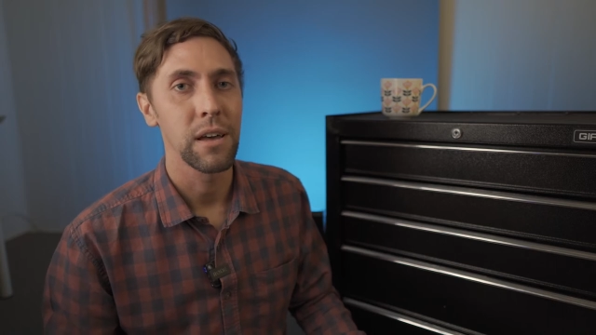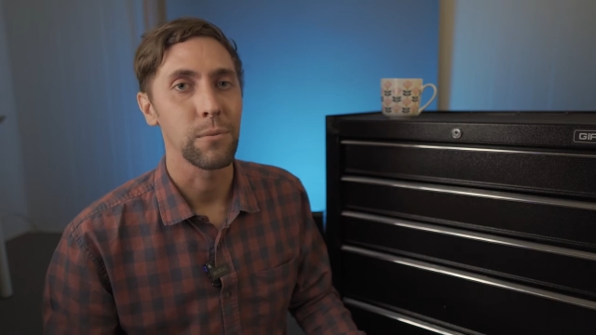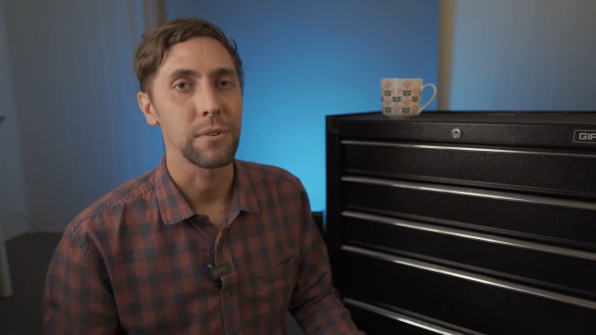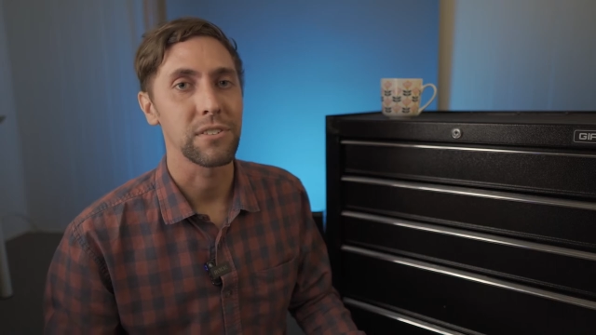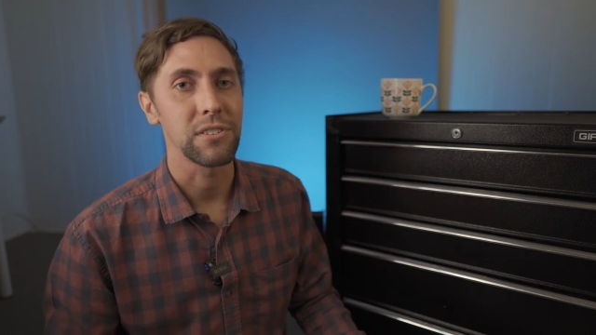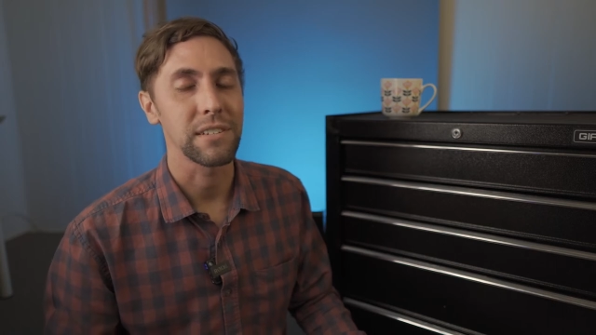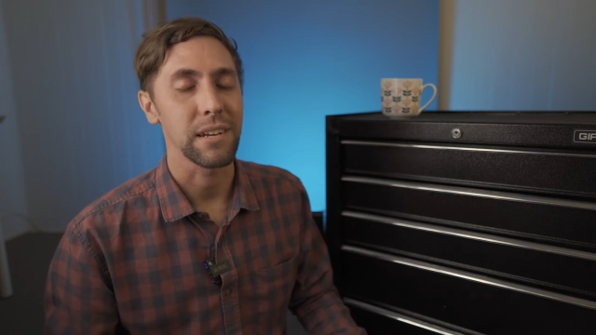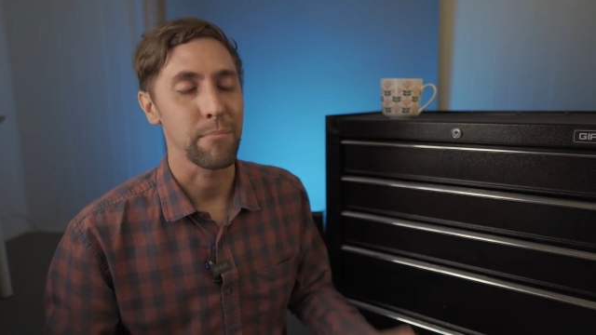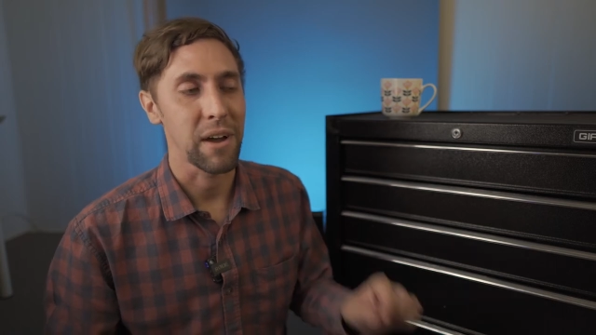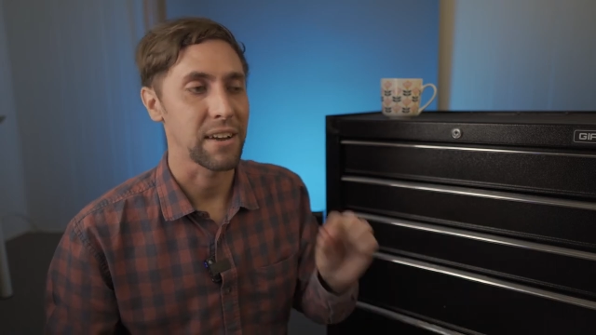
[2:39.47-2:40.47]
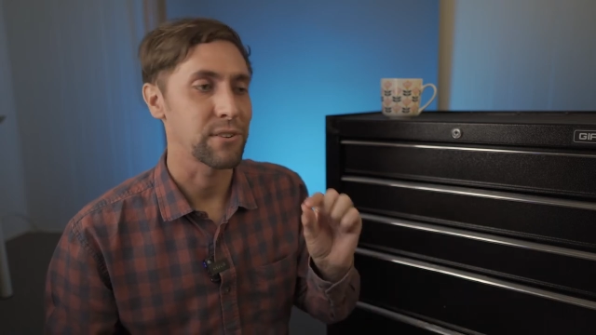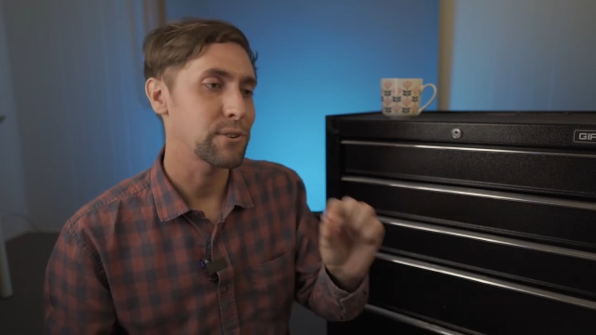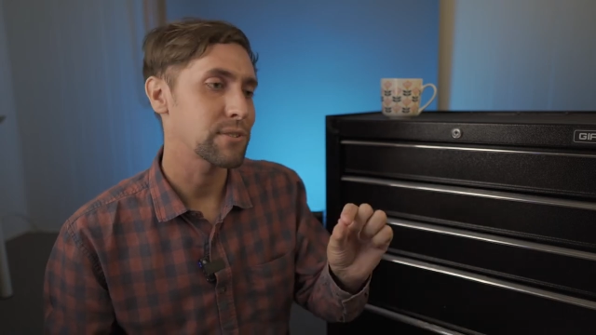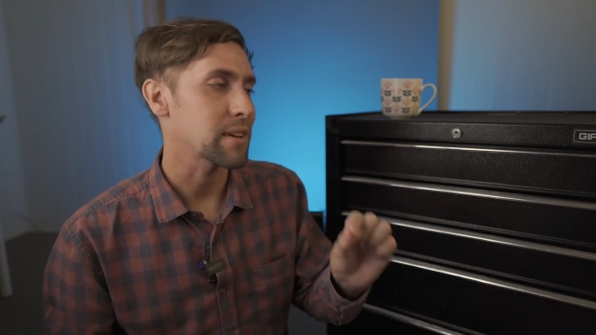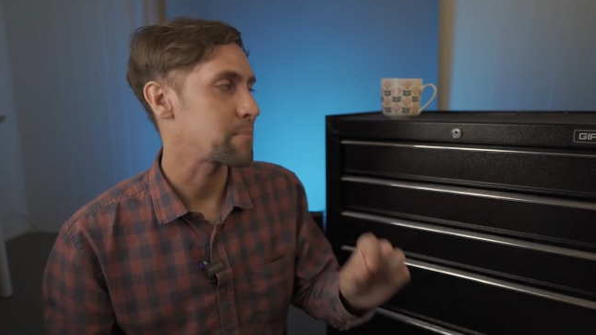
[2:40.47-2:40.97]
was just a
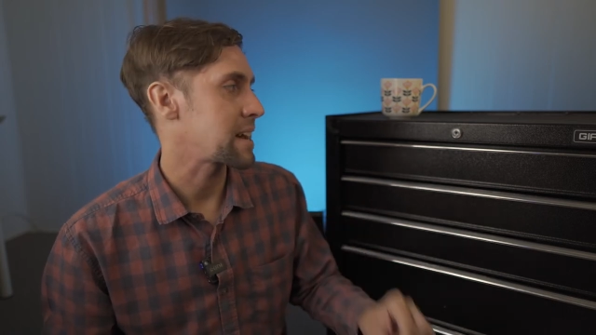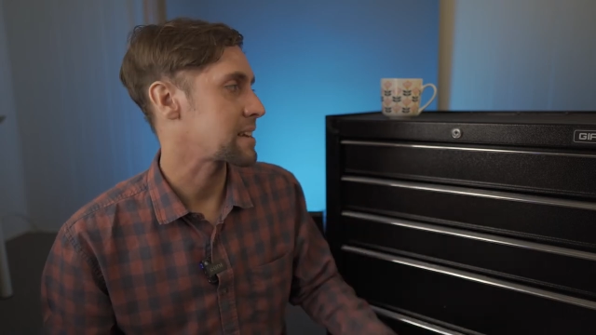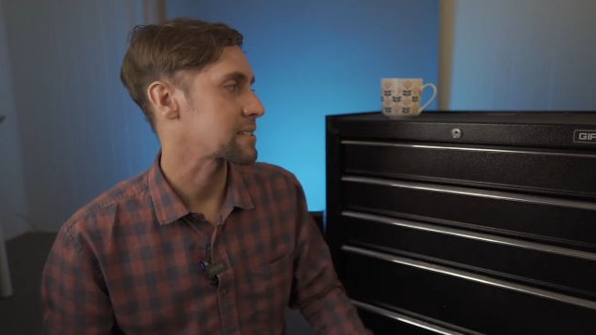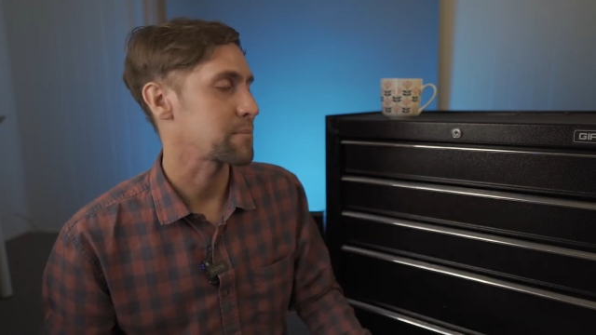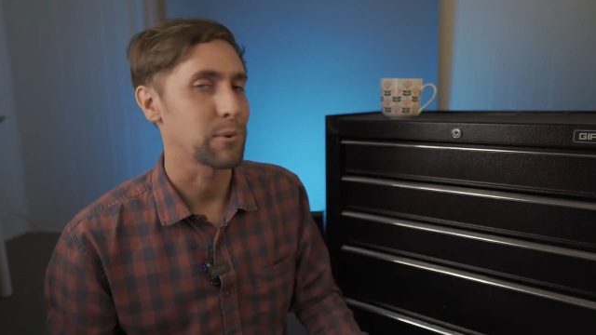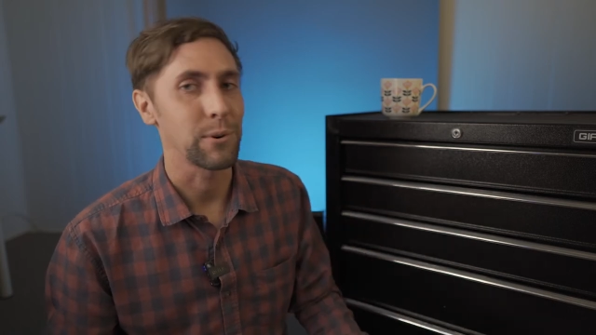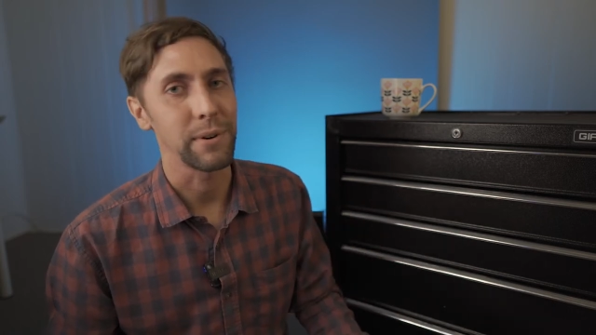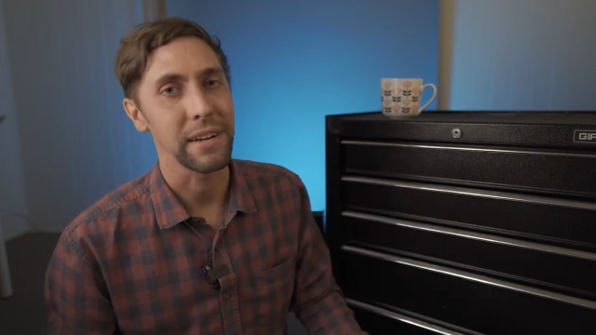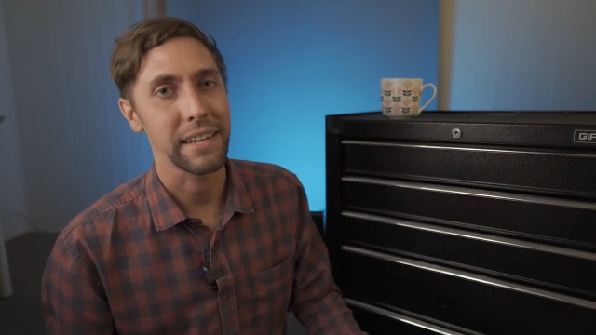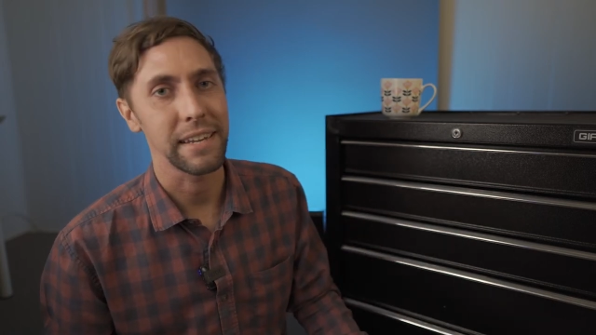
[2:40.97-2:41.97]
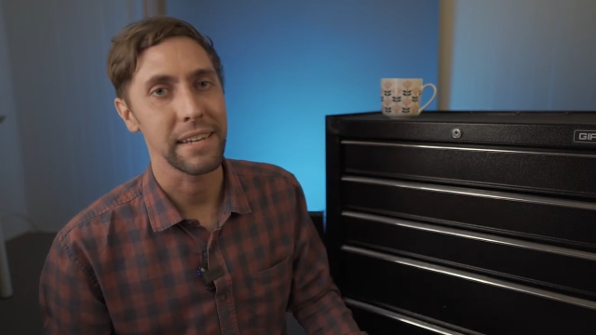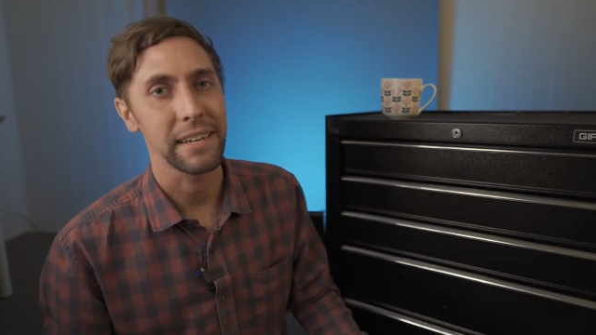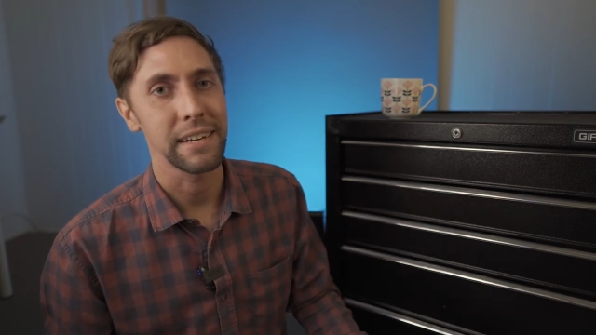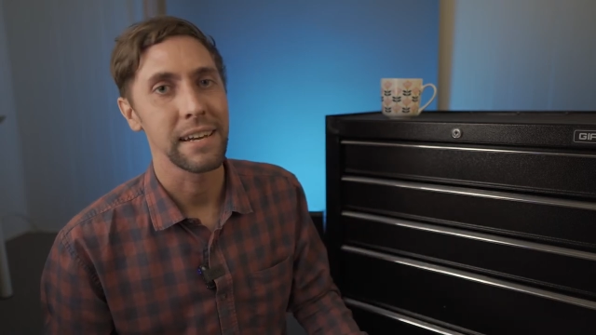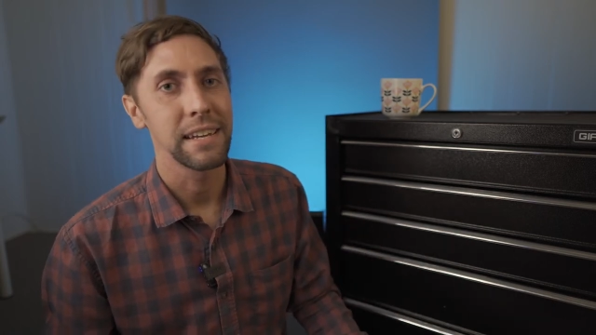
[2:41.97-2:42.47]
minute amount more
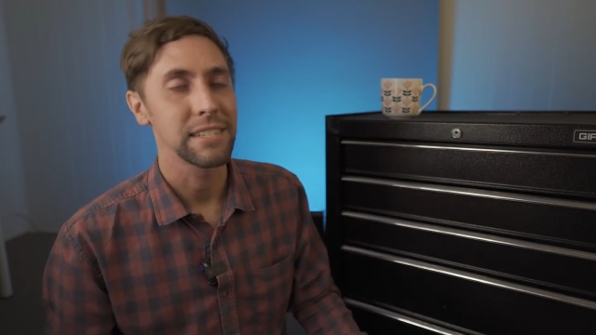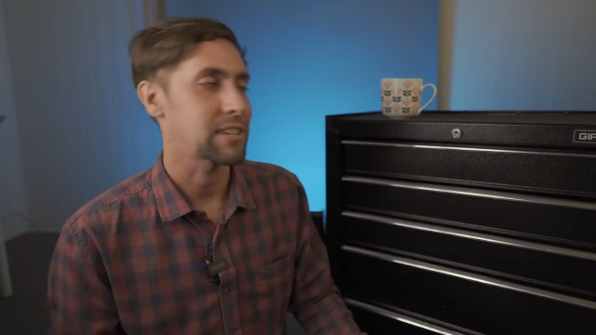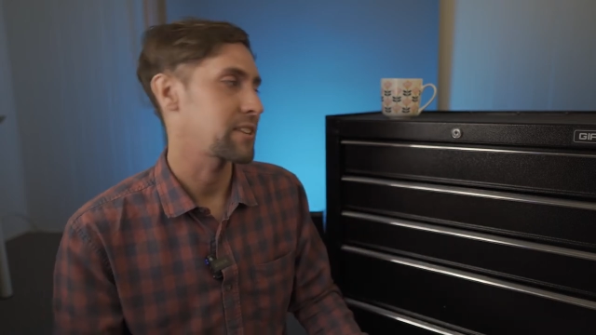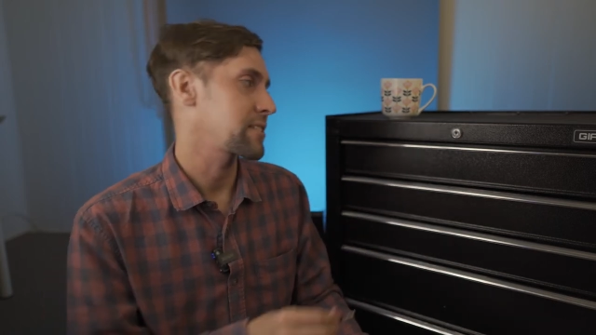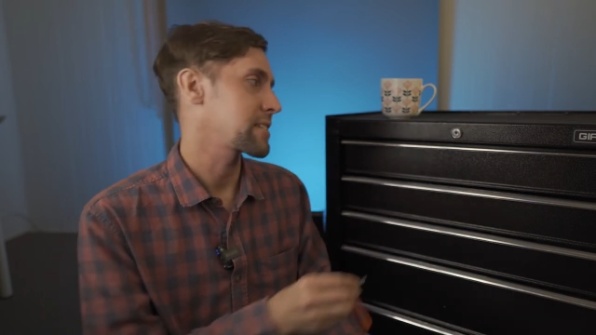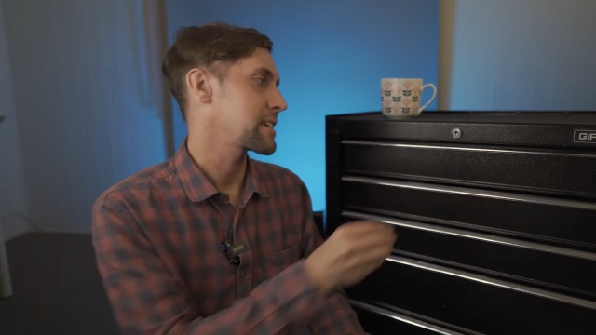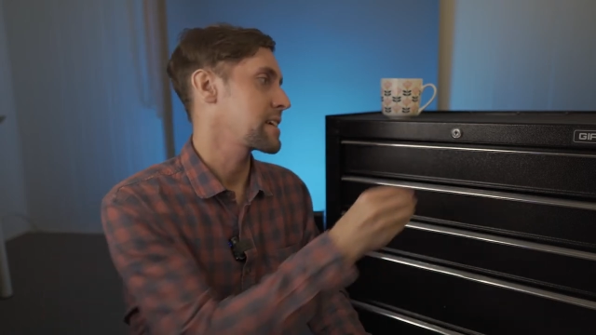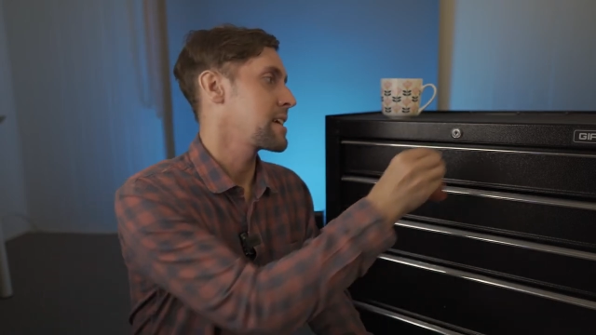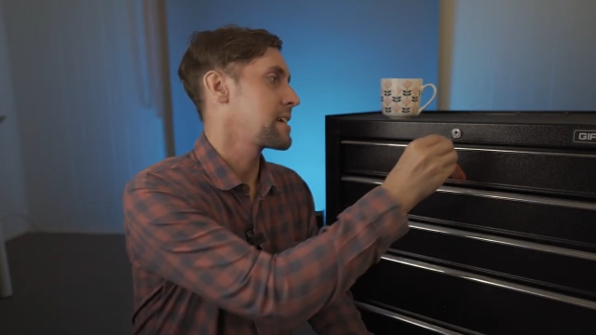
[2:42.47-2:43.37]
gear security.